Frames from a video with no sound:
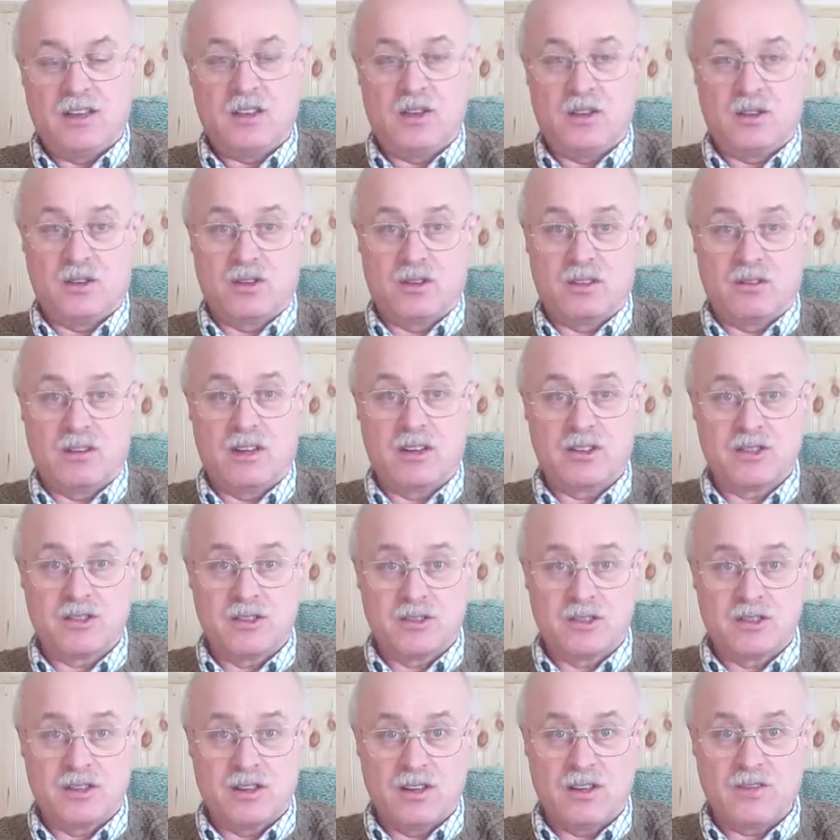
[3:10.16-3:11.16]
You've got to ask
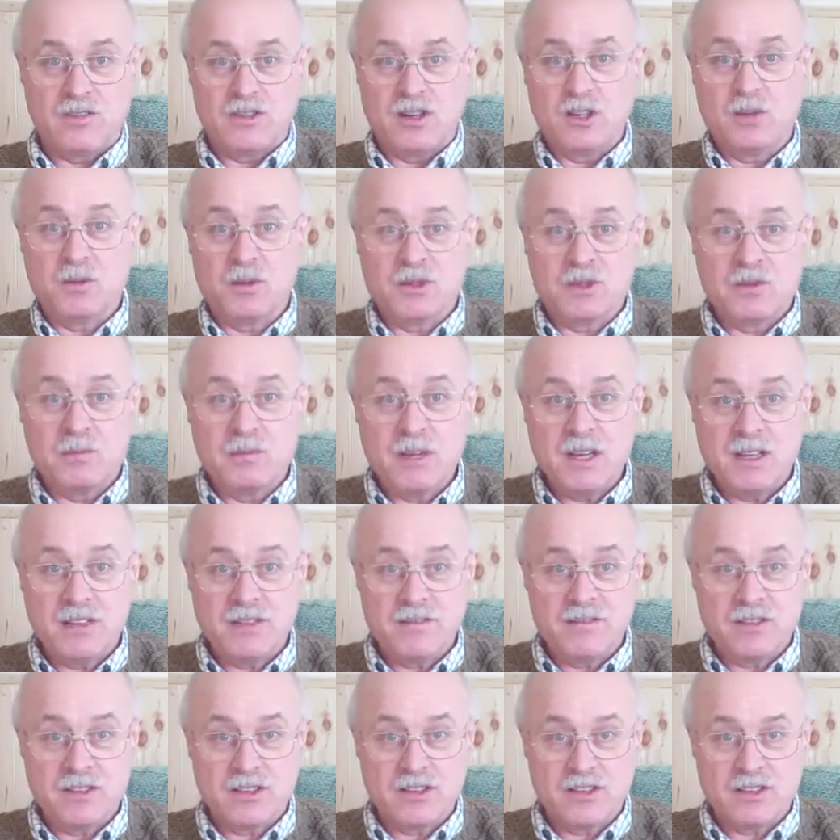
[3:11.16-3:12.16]
yourself, do you want to meet them
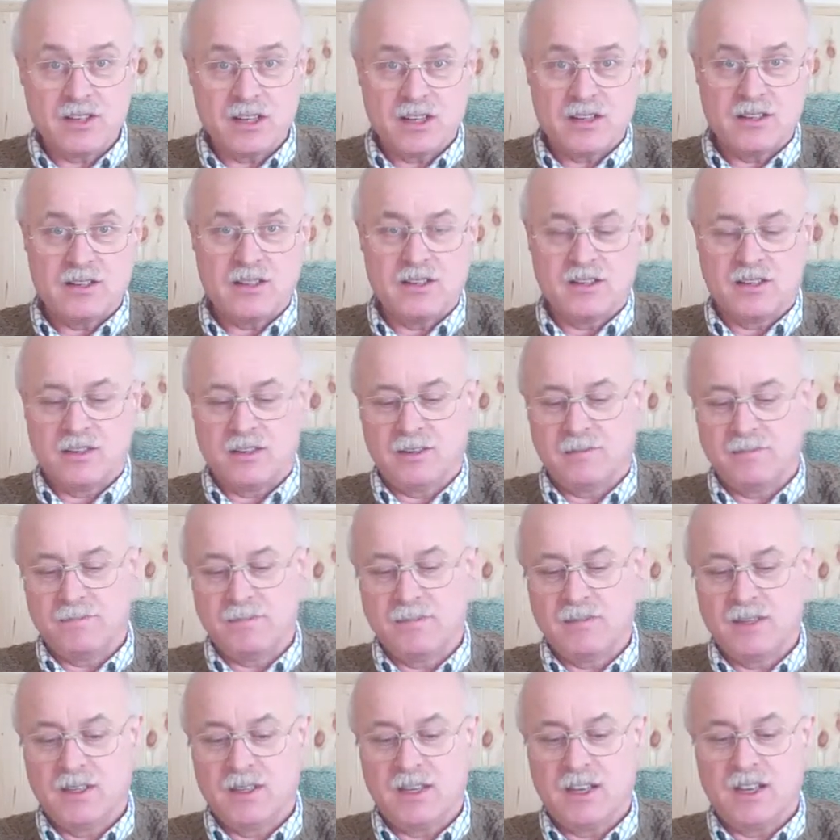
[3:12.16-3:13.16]
for the second time?
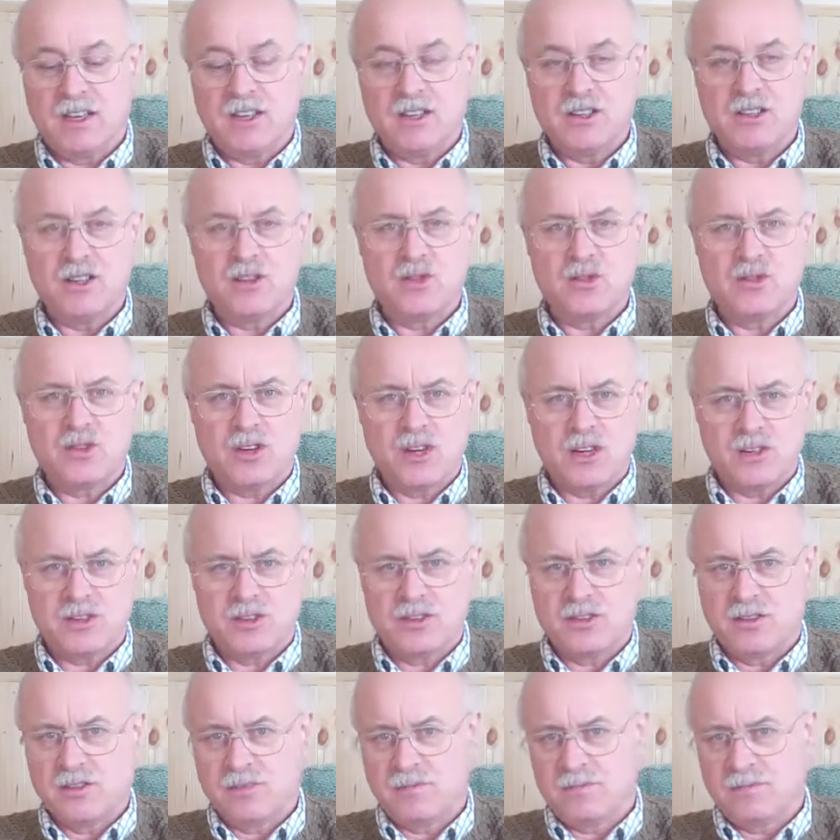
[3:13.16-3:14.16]
Do you
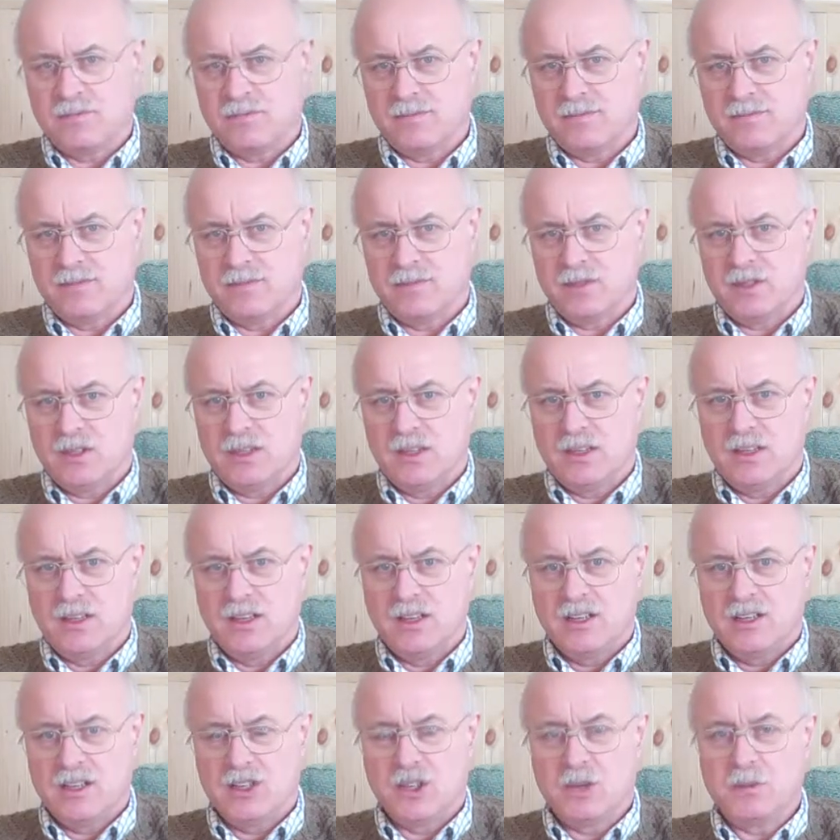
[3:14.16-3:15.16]
trust them?
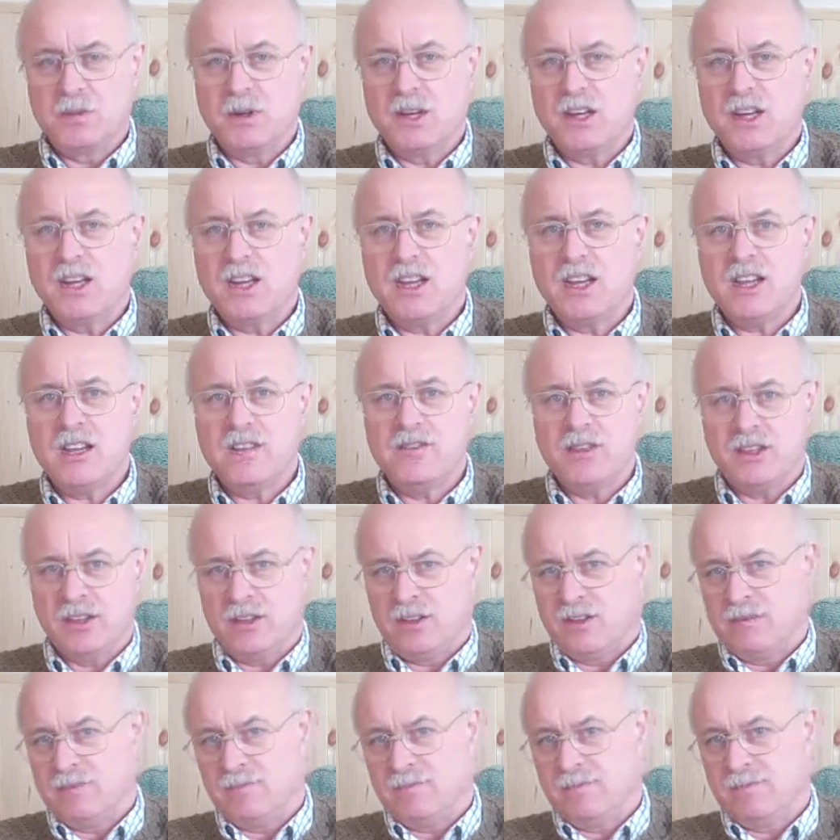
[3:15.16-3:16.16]
Do you believe in
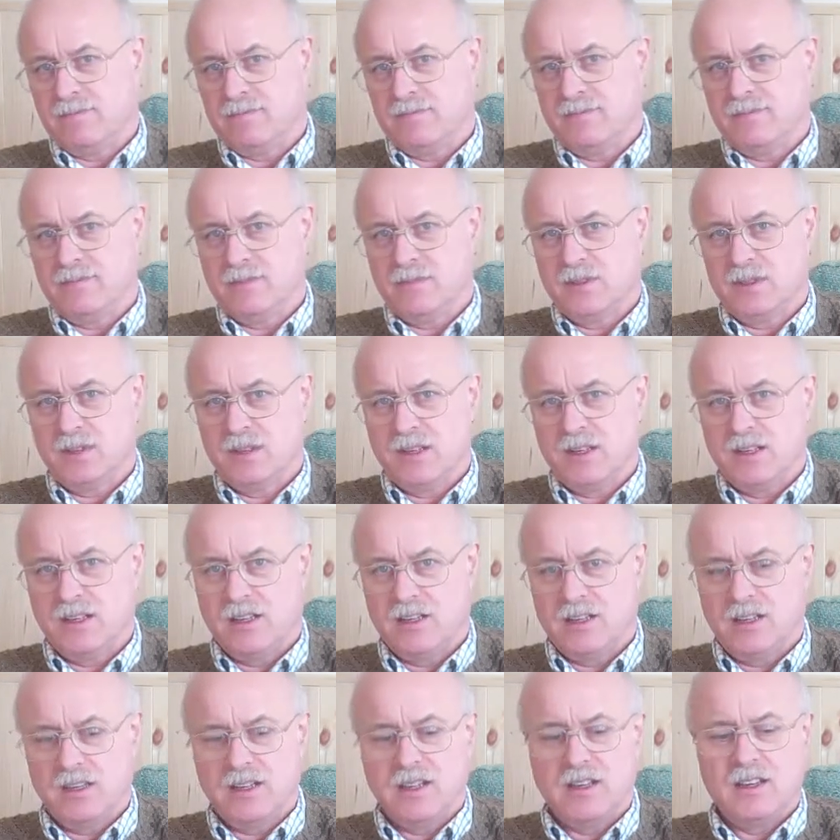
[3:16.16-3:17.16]
them?
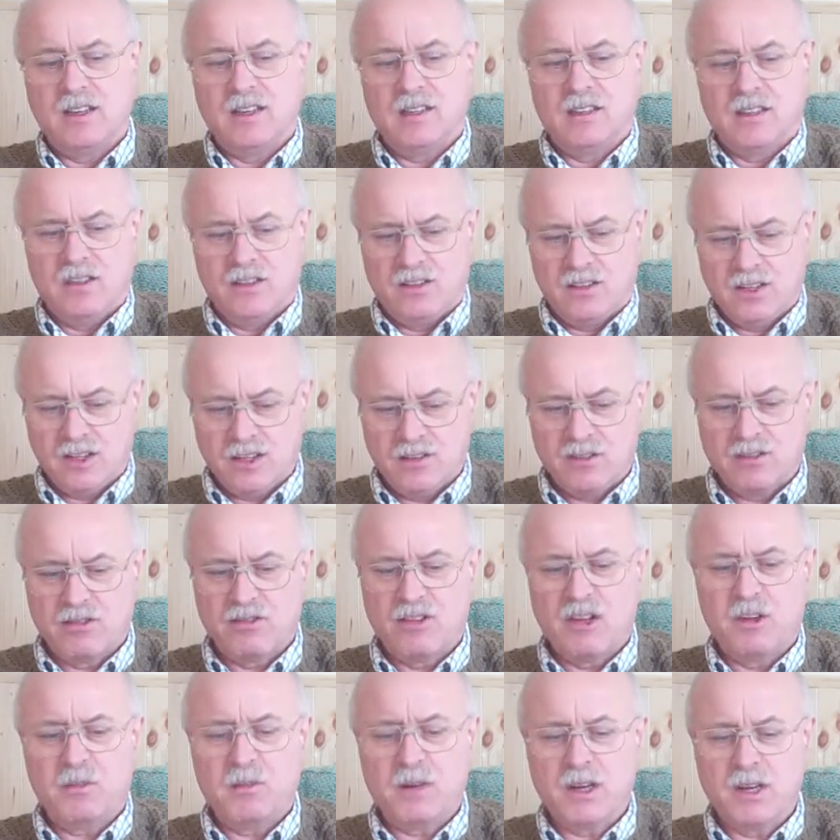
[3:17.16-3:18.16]
Think of
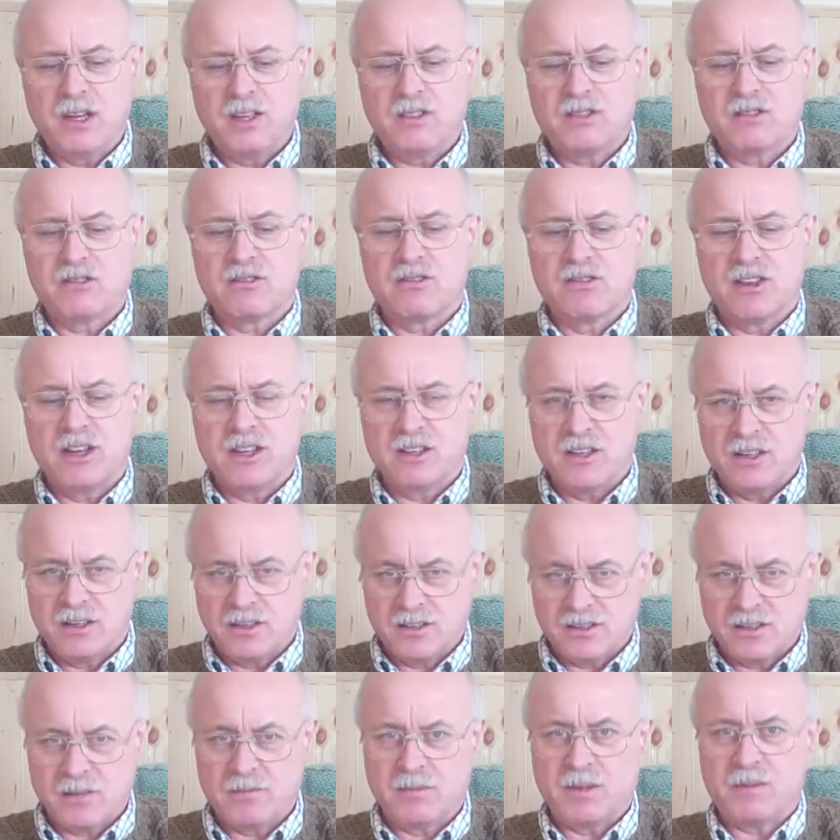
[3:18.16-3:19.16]
3 ways of creating
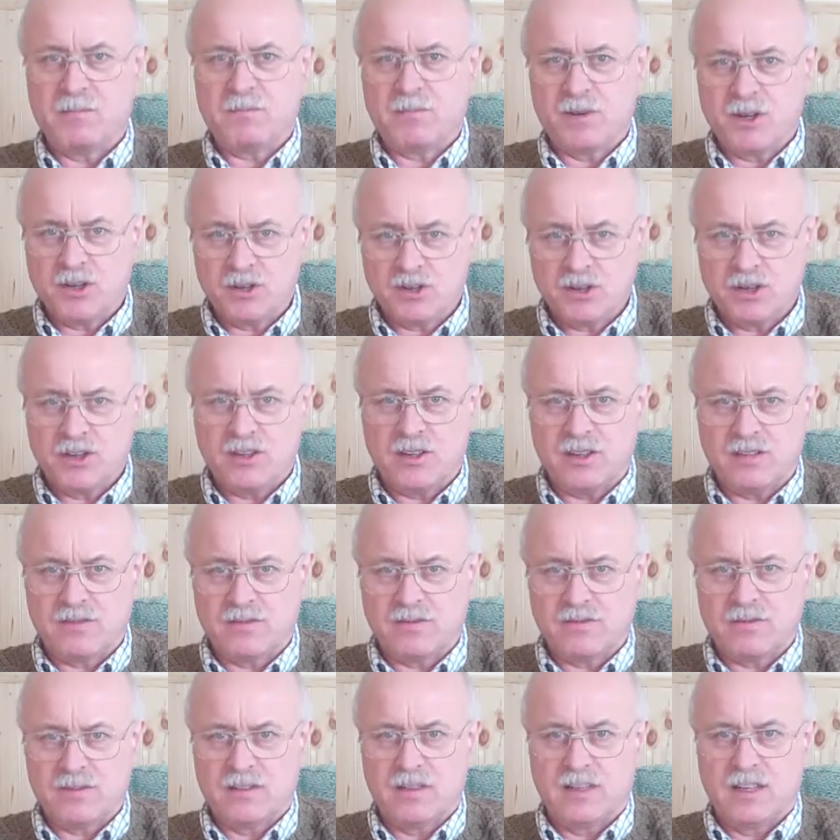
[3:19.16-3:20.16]
something
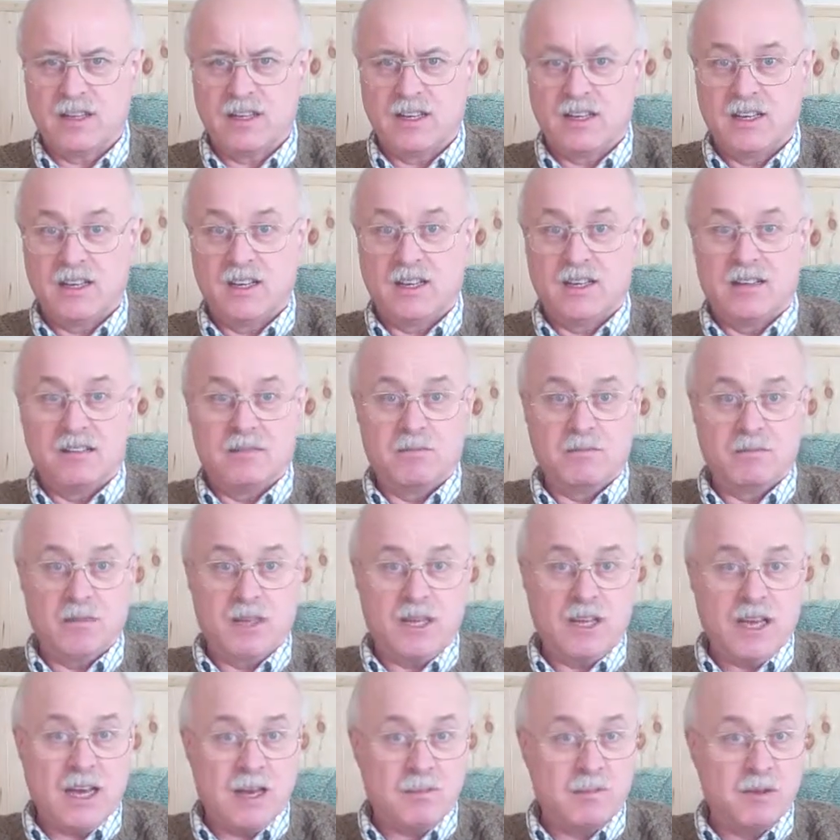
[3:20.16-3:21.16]
positive. Be
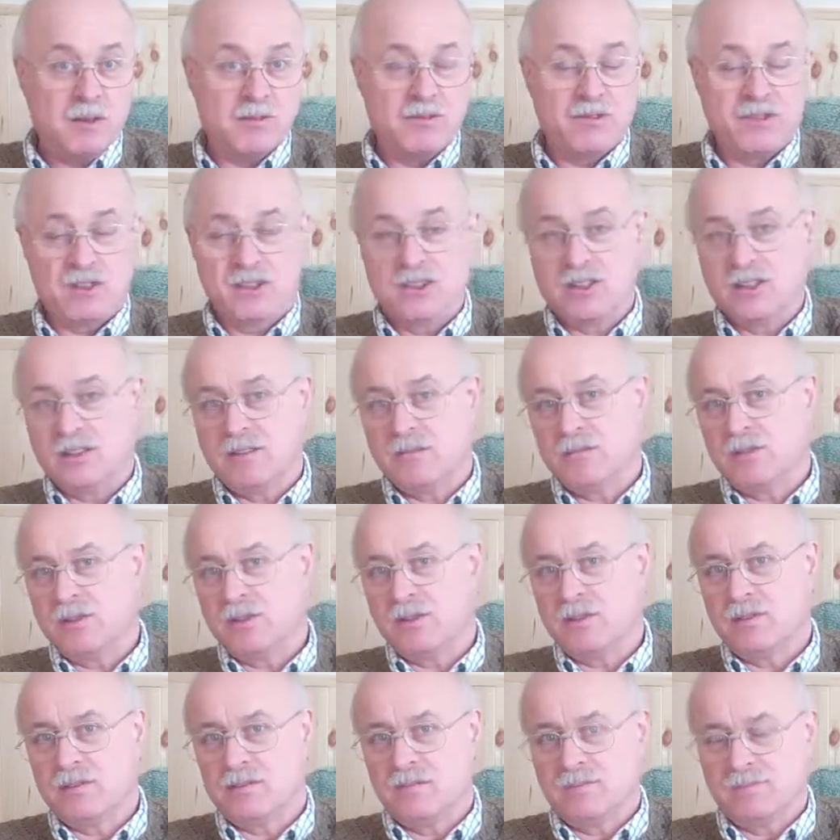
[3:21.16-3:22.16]
happy, for example.